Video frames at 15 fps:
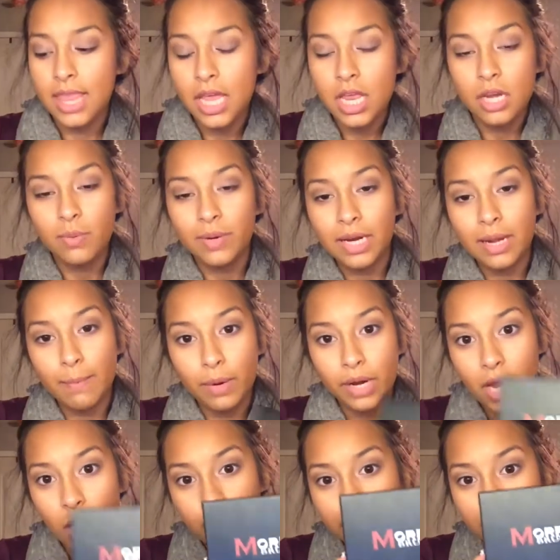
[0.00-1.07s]
And we're going to
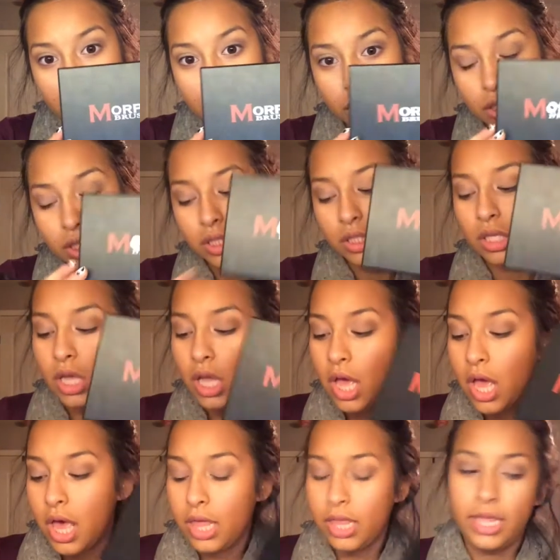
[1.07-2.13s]
bring out this.
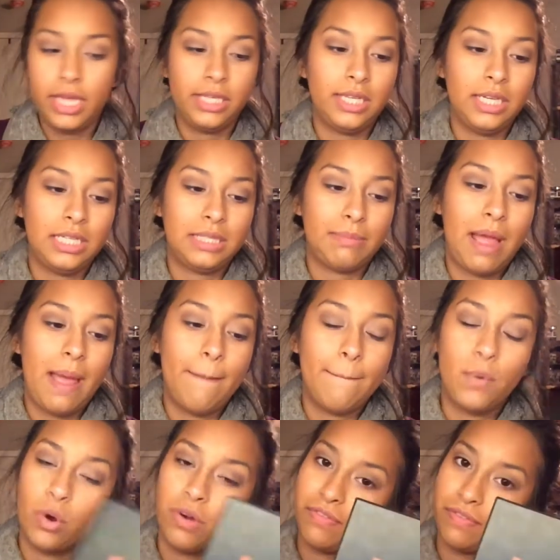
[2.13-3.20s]
This is my
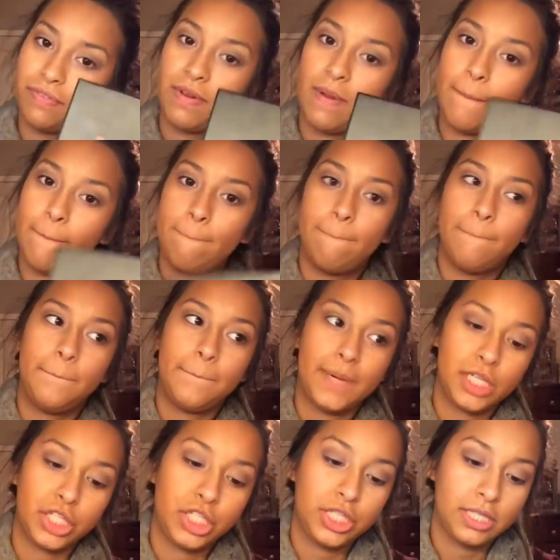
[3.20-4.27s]
Morph
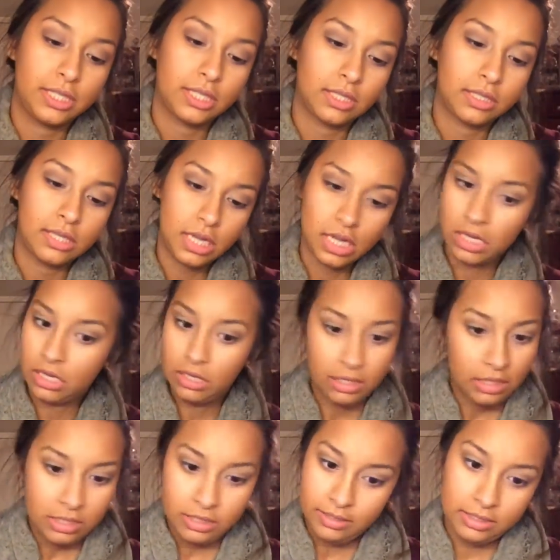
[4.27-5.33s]
brushes
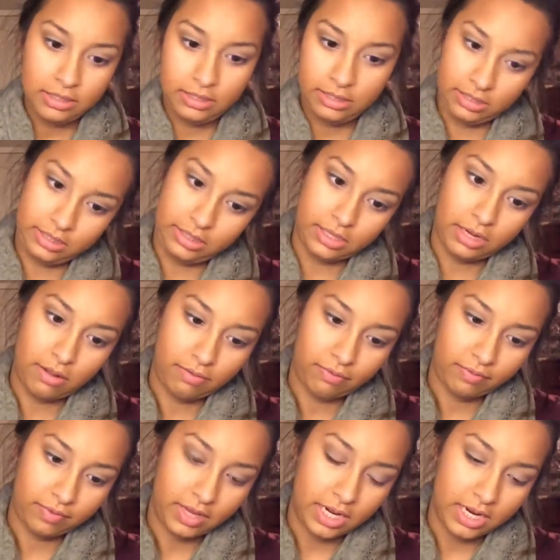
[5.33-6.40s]

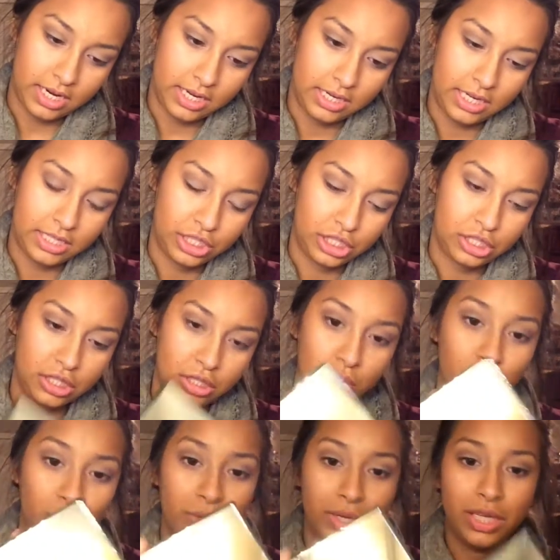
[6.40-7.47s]
stuff, and it's just this
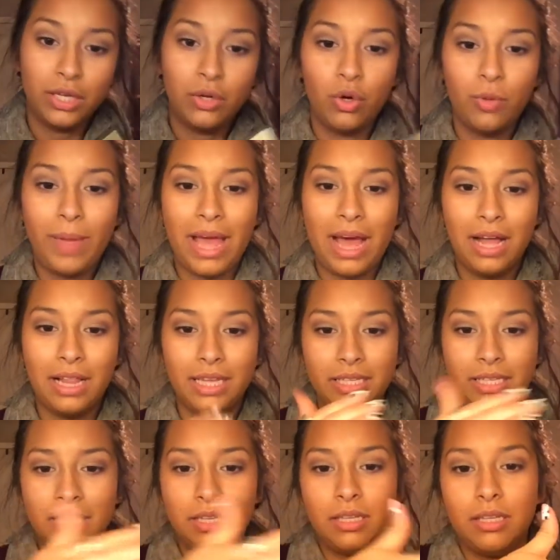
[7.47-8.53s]
really cool
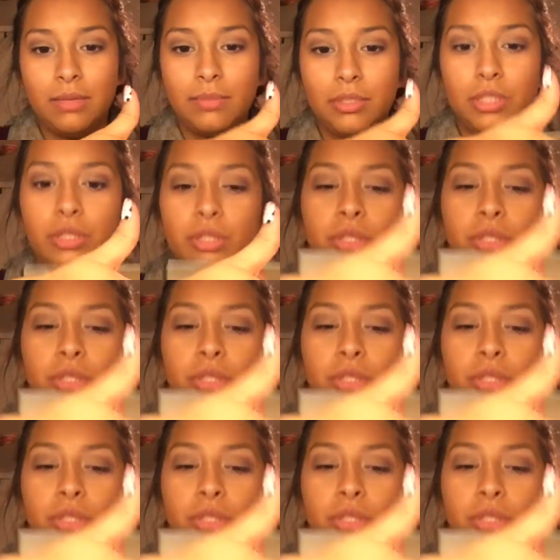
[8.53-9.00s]
palette. Let me show